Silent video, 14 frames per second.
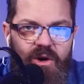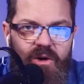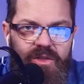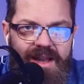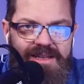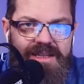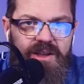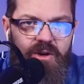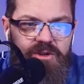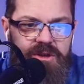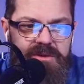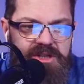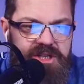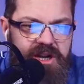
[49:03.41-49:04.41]
the goal. That's the
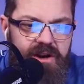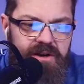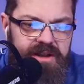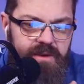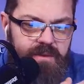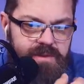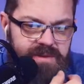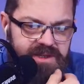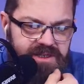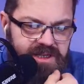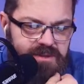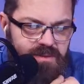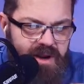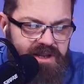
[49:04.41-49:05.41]
ultimate charity that we
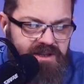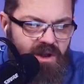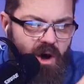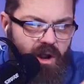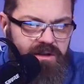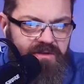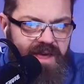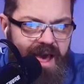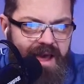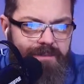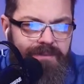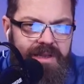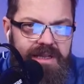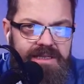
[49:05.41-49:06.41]
must express. All of
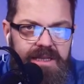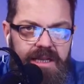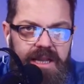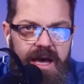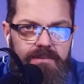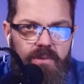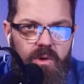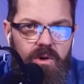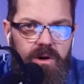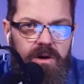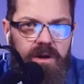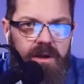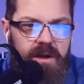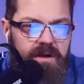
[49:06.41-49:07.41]
that, plus a lot
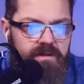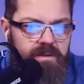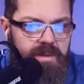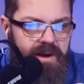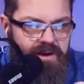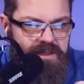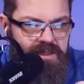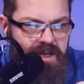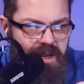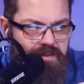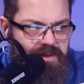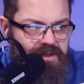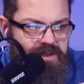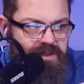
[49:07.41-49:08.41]
more from Eric
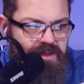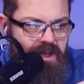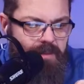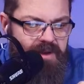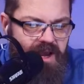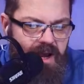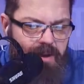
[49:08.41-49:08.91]
Sammons,